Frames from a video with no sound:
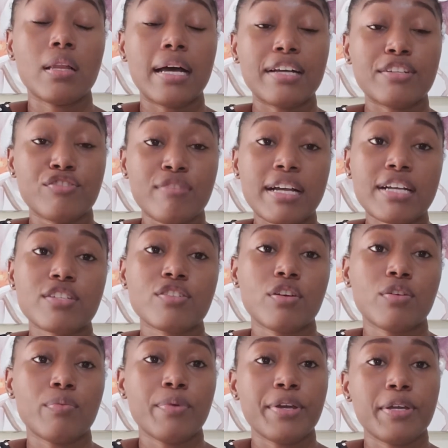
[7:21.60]

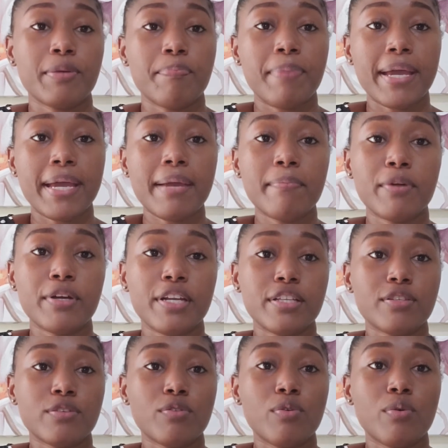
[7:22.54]
attraction where you pay money
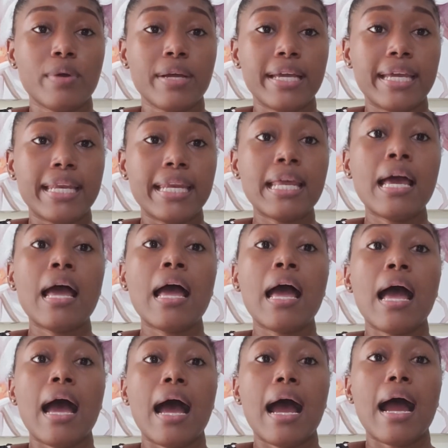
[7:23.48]
to go in,
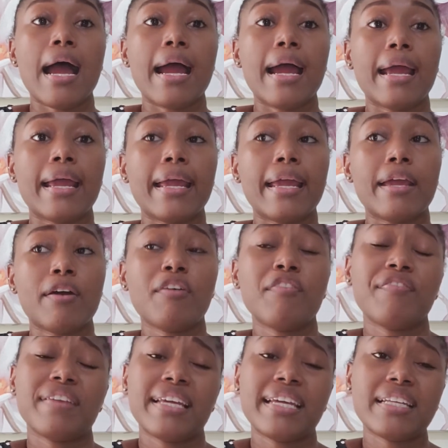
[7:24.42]
I
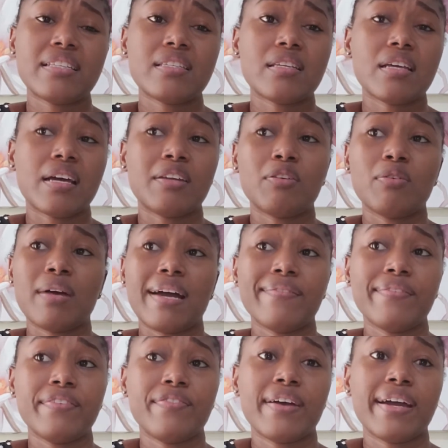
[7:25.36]
offlate. I don't
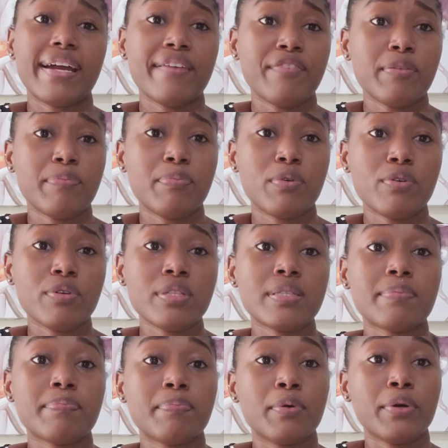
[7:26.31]
have it for every
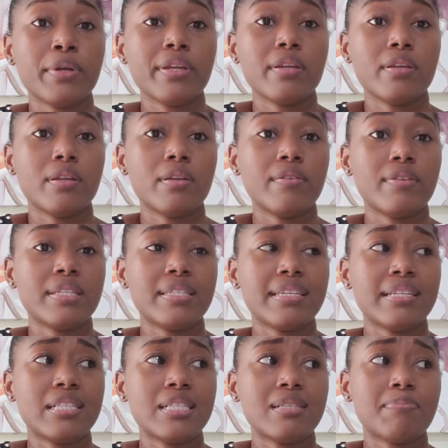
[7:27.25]
post, but
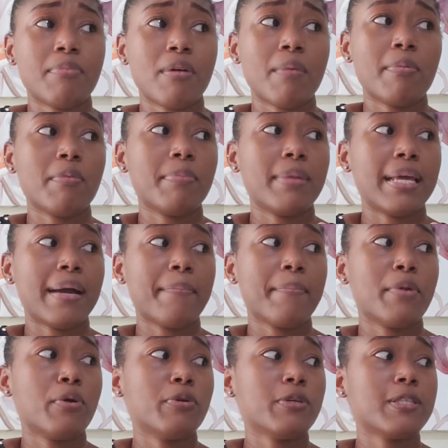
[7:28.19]
since probably
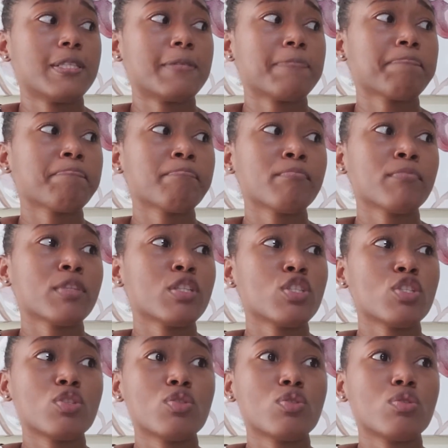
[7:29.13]
about
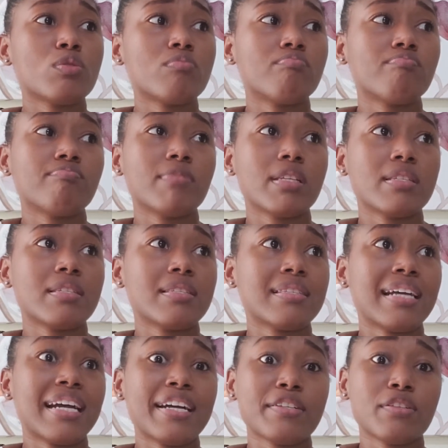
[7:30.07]
the
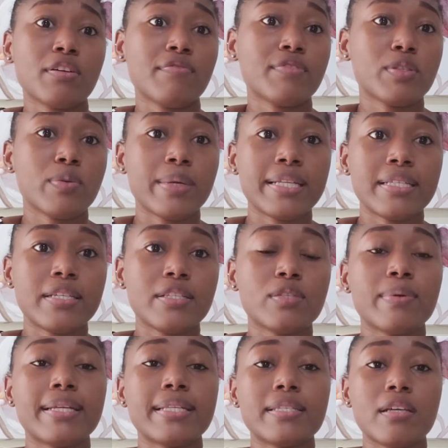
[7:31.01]
start of
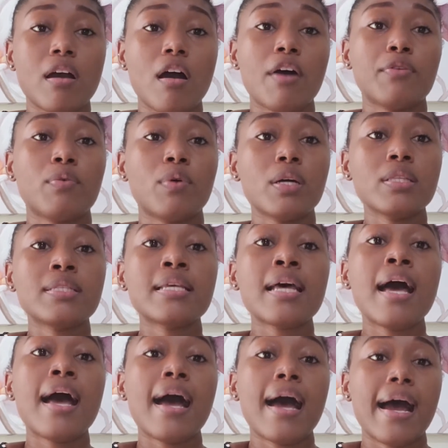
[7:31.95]
2020 onwards,
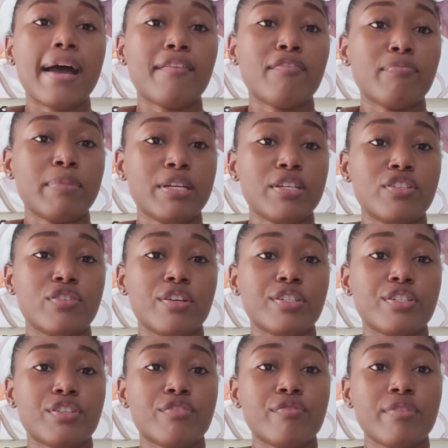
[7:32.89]
I've made sure
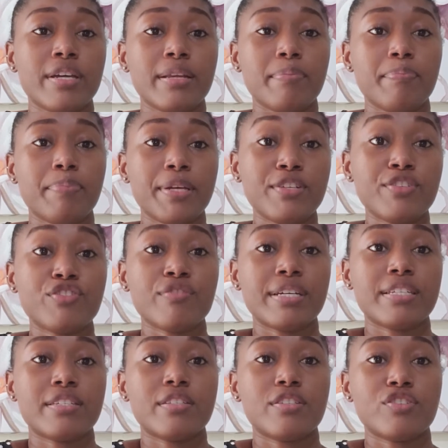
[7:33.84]
to create
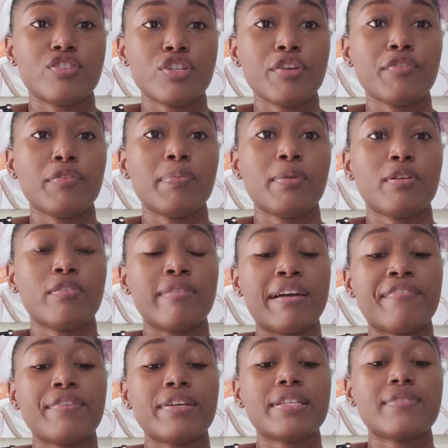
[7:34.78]
Pinterest shareable
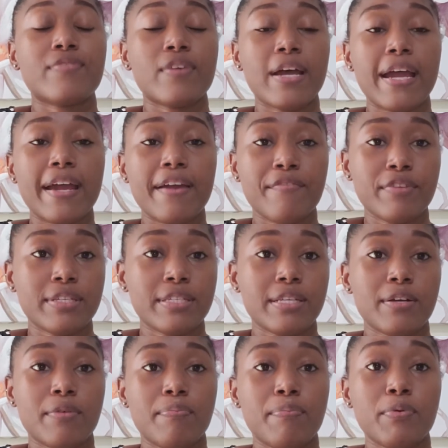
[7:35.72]
graphics for every
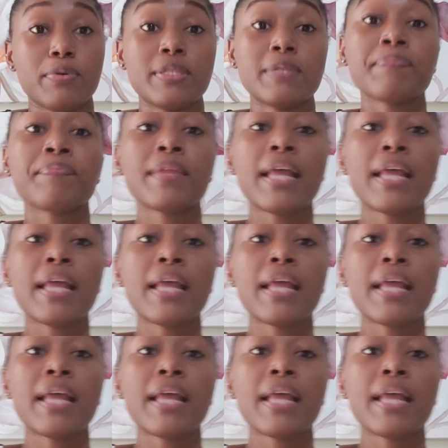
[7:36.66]
single post.